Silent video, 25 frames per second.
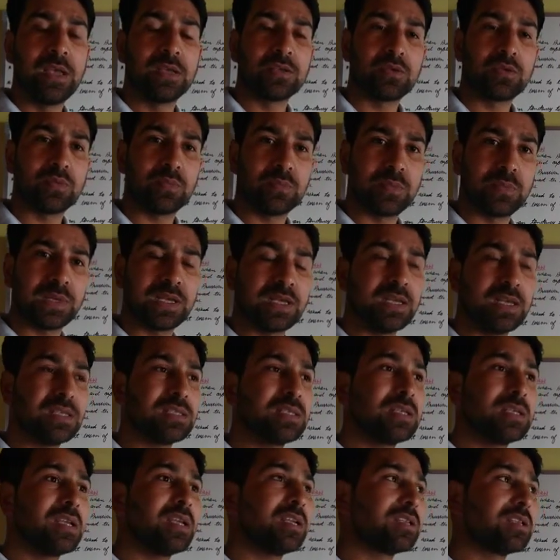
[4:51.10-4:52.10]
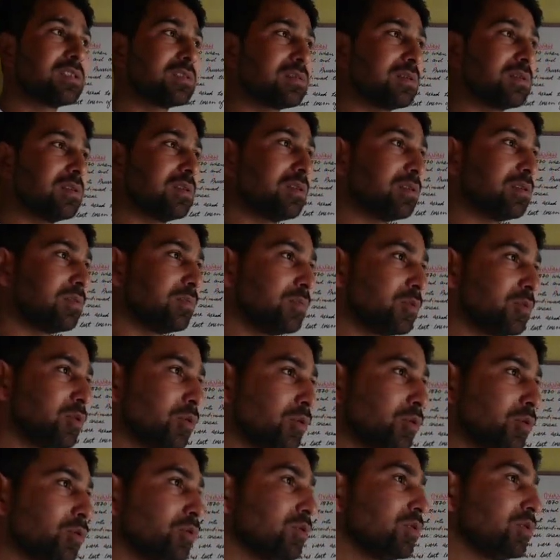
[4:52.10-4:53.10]
So because it is
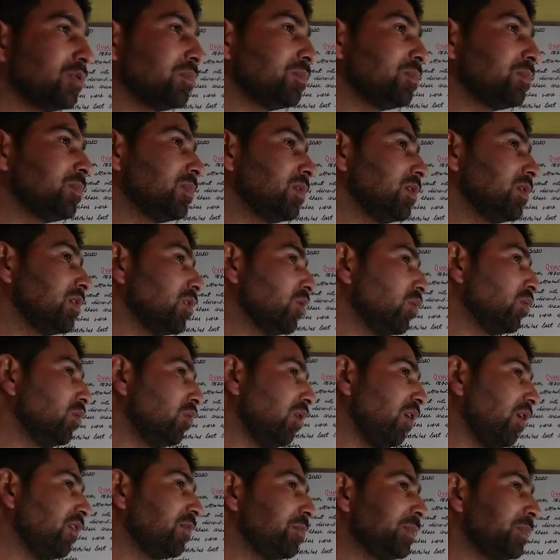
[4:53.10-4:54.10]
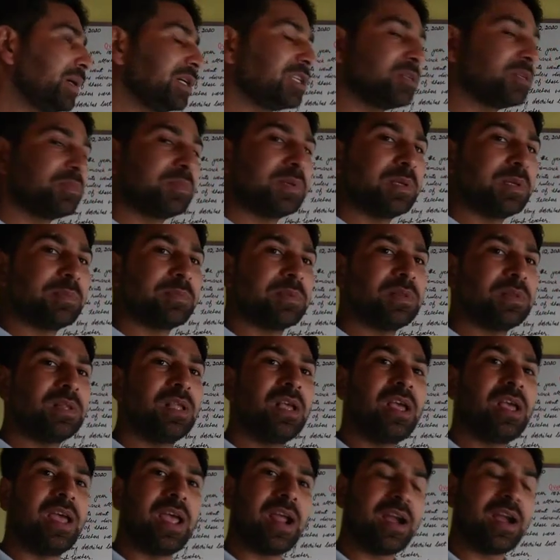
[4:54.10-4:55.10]
due to the rule of British people,
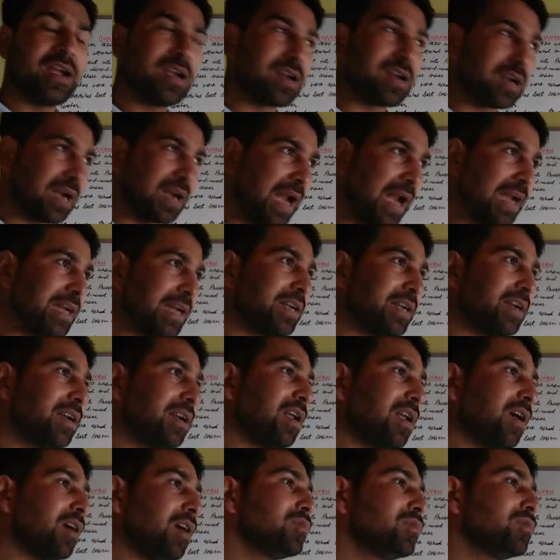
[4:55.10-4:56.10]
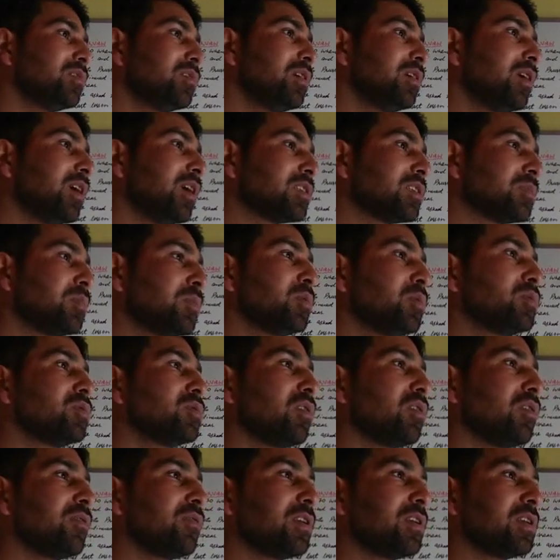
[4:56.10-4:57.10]
and right now the
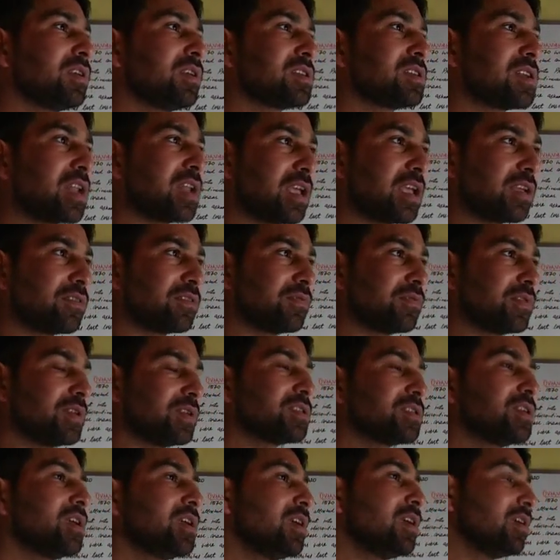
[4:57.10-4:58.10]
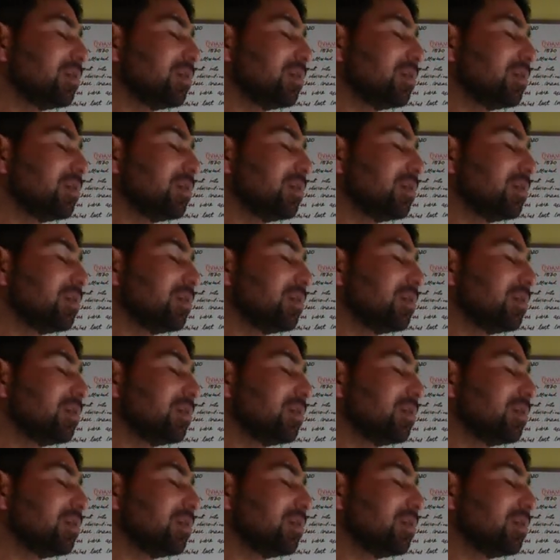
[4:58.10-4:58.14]
exposure of English language.